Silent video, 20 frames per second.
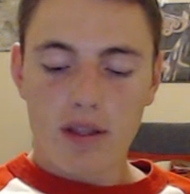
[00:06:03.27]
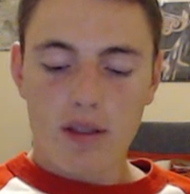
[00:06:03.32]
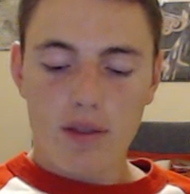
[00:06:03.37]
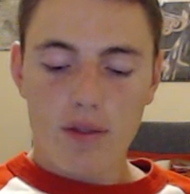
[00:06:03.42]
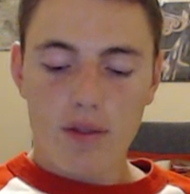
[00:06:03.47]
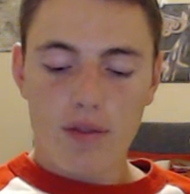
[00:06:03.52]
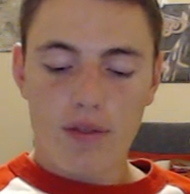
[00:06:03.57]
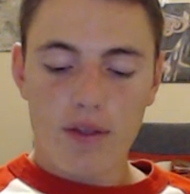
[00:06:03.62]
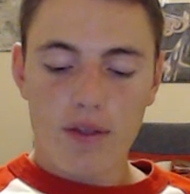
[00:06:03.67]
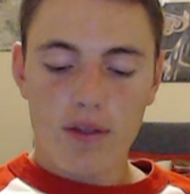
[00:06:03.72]

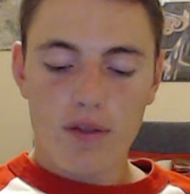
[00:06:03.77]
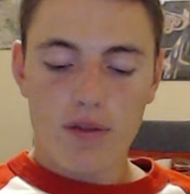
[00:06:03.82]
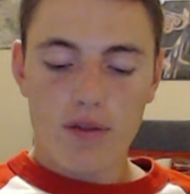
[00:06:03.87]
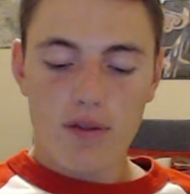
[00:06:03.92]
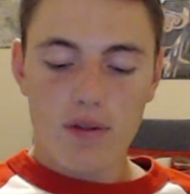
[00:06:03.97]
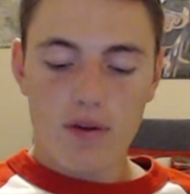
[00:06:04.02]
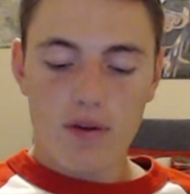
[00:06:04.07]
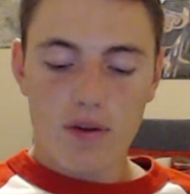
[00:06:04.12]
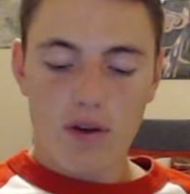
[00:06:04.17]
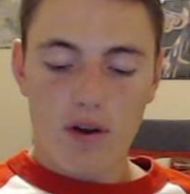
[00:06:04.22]

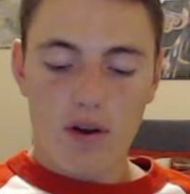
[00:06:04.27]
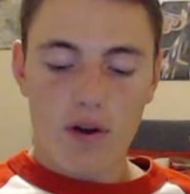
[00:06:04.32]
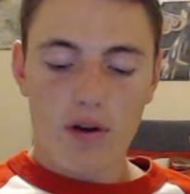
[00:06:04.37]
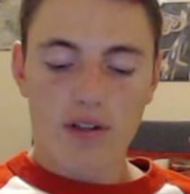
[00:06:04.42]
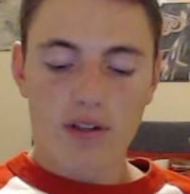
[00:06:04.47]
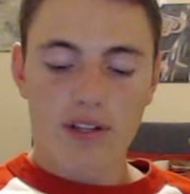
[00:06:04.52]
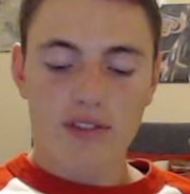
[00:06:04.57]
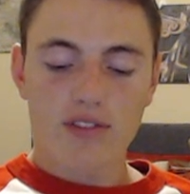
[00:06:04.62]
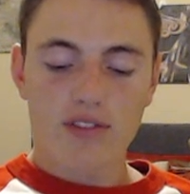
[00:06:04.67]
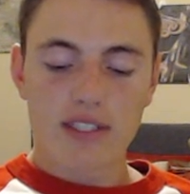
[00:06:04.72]
this
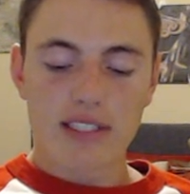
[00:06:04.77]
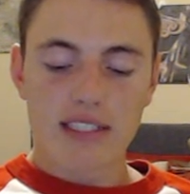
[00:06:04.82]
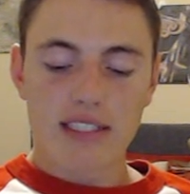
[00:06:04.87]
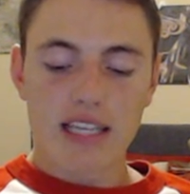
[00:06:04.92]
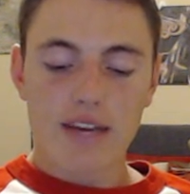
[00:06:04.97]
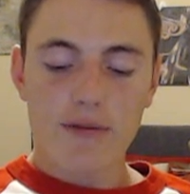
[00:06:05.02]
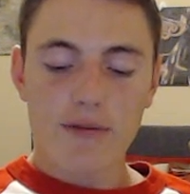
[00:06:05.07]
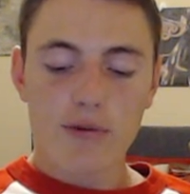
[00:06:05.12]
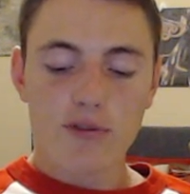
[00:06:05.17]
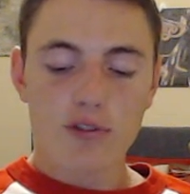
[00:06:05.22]
artist
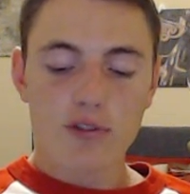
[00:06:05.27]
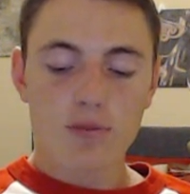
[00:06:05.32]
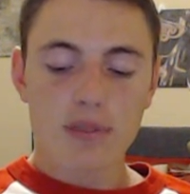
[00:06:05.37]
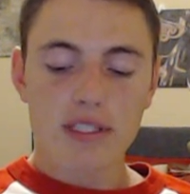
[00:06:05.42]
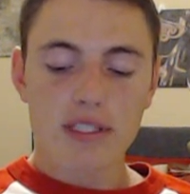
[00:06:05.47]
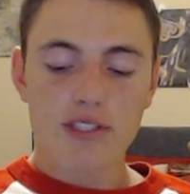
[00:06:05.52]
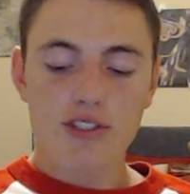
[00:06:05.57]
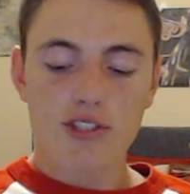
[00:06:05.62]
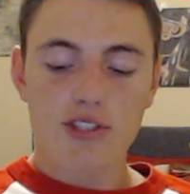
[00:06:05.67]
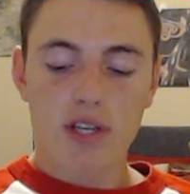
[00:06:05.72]
endeavors to
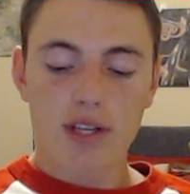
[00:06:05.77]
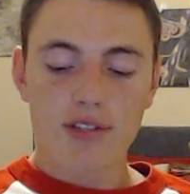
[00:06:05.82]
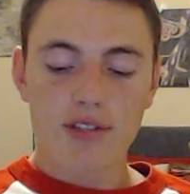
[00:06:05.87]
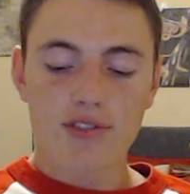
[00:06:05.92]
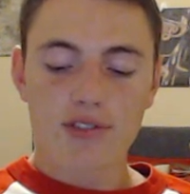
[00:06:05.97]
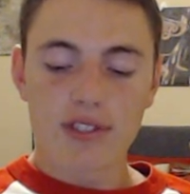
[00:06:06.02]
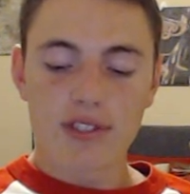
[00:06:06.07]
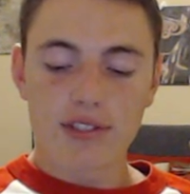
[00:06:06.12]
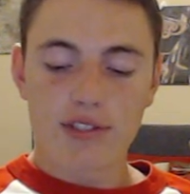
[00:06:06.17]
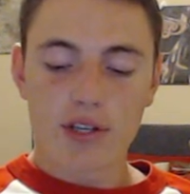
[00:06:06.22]
be
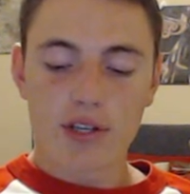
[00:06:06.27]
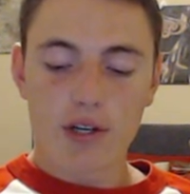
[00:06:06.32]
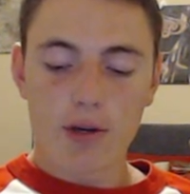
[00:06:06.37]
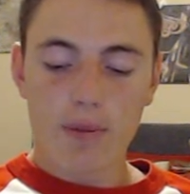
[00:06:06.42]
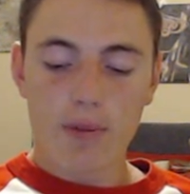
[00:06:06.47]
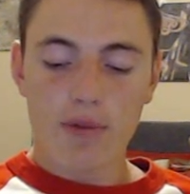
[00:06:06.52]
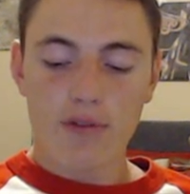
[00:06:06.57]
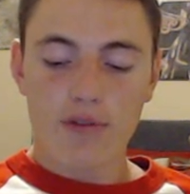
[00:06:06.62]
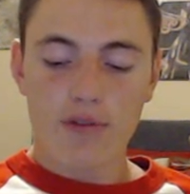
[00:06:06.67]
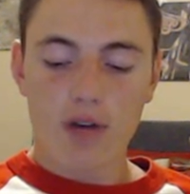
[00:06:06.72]
judged in
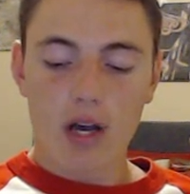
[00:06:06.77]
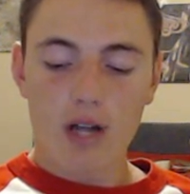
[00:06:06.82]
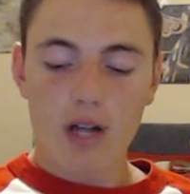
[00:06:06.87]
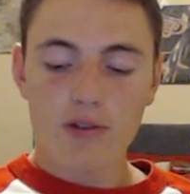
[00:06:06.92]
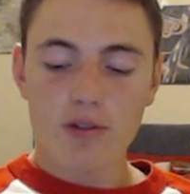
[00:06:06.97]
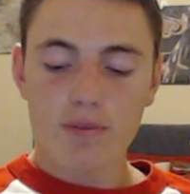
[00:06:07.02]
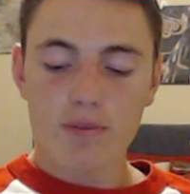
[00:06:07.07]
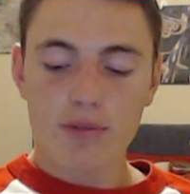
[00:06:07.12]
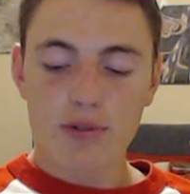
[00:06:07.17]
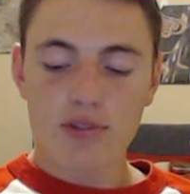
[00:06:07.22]
terms of
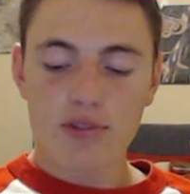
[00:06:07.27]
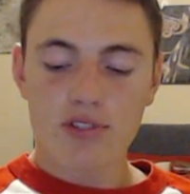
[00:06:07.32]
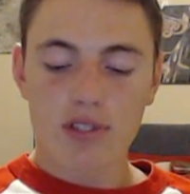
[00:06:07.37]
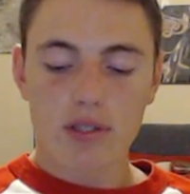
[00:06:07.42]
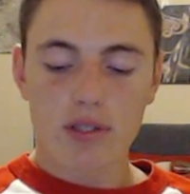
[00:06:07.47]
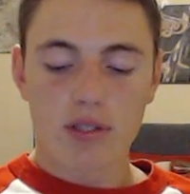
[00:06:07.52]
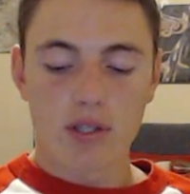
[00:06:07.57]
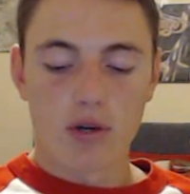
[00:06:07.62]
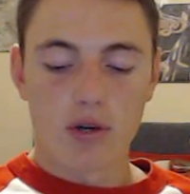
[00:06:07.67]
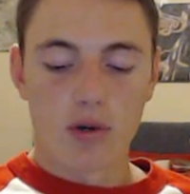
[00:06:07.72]
contribution
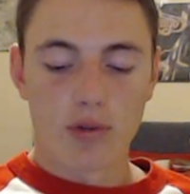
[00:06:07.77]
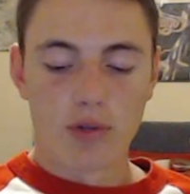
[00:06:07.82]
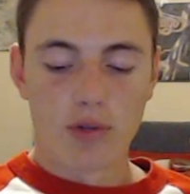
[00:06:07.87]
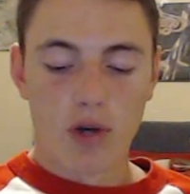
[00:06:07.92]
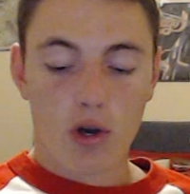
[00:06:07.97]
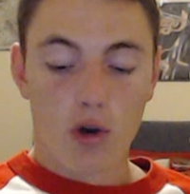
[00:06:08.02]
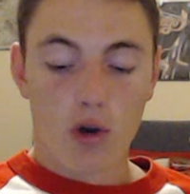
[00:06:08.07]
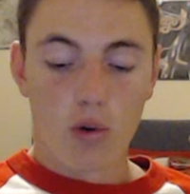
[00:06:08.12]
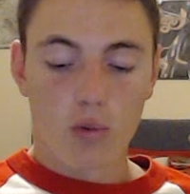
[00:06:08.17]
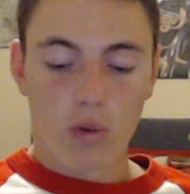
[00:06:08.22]
alone
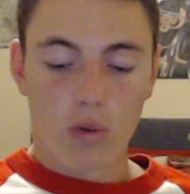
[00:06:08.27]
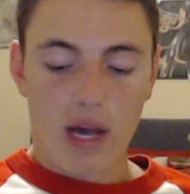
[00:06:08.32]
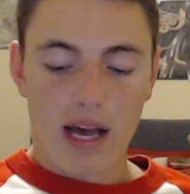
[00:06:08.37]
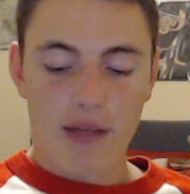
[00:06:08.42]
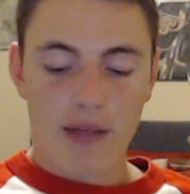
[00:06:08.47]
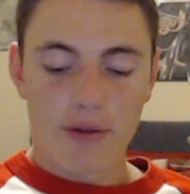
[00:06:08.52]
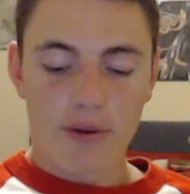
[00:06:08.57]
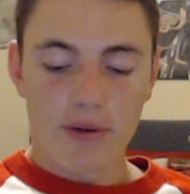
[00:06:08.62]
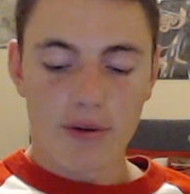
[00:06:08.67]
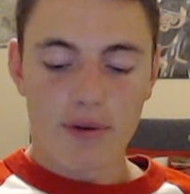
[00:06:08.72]

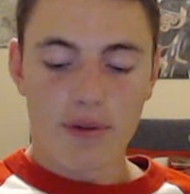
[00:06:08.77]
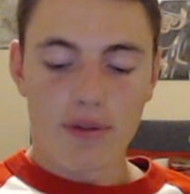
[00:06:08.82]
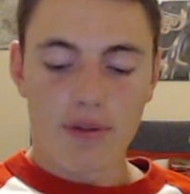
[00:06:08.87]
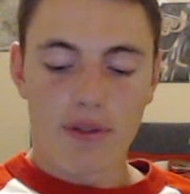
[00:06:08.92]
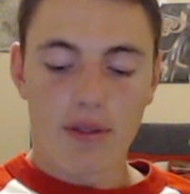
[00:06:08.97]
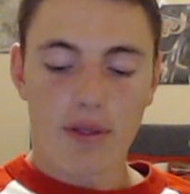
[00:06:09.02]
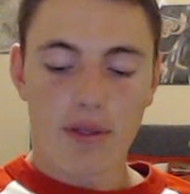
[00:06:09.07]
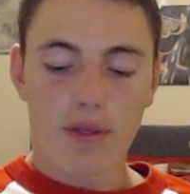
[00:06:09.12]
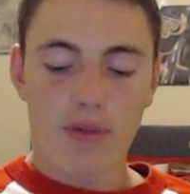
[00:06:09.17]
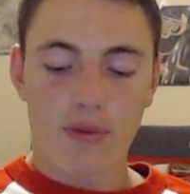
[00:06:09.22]
rather
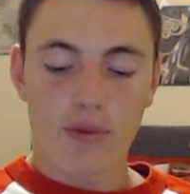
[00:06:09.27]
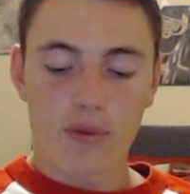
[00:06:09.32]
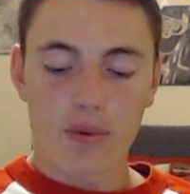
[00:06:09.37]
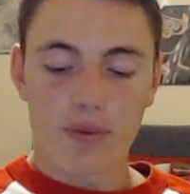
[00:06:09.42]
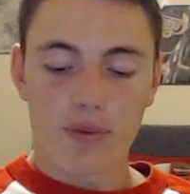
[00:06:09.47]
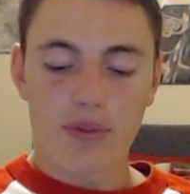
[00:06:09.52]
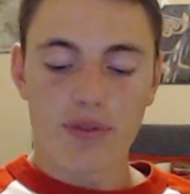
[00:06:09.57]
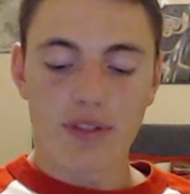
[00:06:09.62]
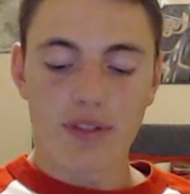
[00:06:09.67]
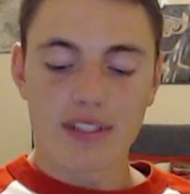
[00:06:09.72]
than
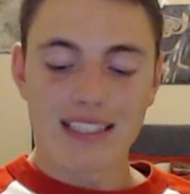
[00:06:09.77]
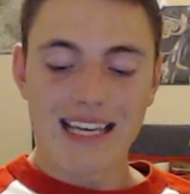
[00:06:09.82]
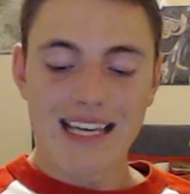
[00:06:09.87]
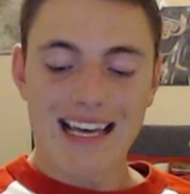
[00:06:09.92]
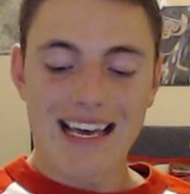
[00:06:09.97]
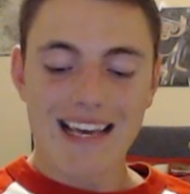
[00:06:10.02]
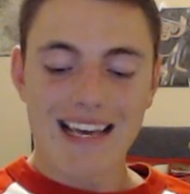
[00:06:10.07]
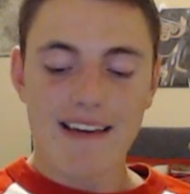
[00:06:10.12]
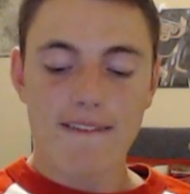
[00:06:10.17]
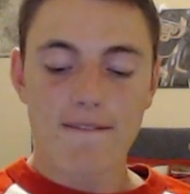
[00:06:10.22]
through the
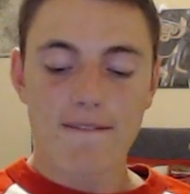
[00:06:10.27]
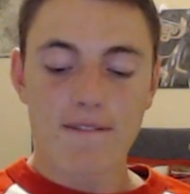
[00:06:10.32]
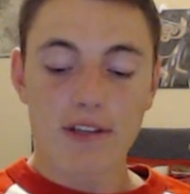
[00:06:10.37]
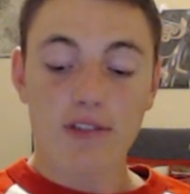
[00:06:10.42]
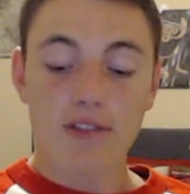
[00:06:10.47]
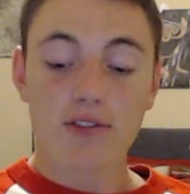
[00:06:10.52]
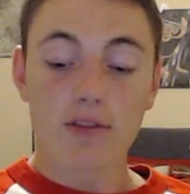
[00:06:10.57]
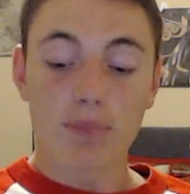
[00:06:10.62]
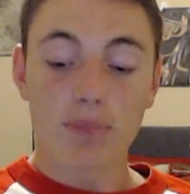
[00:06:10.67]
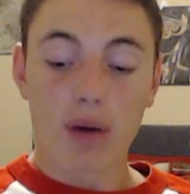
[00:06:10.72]
tag
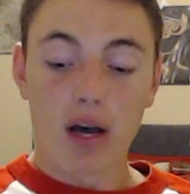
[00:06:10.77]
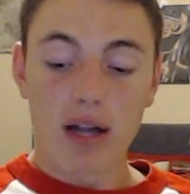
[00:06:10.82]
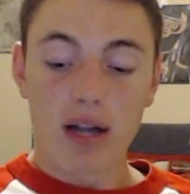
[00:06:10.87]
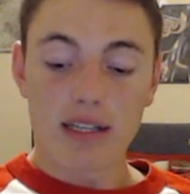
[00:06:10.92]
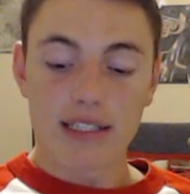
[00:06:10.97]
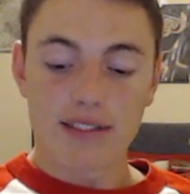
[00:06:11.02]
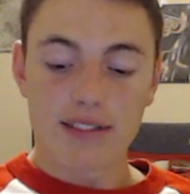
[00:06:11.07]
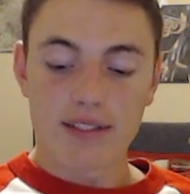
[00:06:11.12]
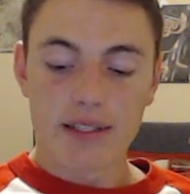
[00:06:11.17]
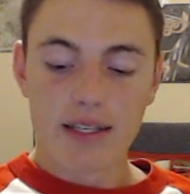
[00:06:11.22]
affixed
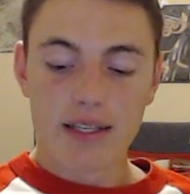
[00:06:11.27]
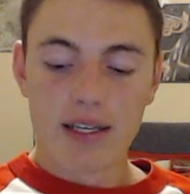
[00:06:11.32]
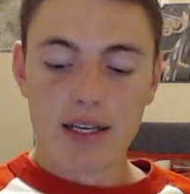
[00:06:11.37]
upon it.